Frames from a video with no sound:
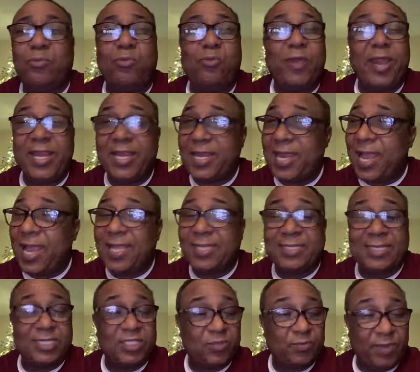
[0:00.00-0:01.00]
Right now, as
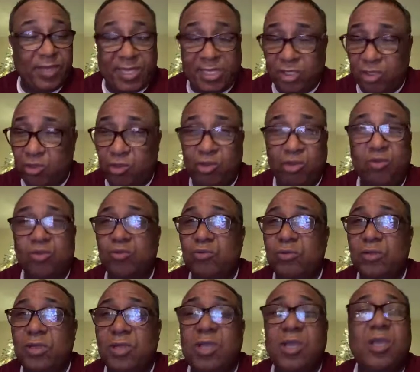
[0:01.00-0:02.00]
I'm speaking to you,
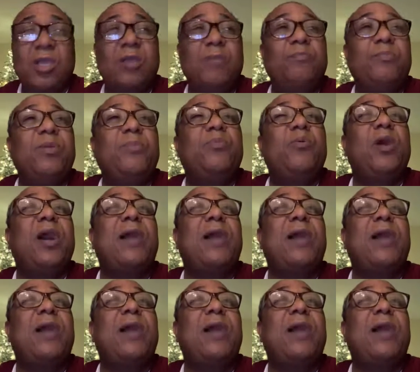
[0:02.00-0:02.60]
people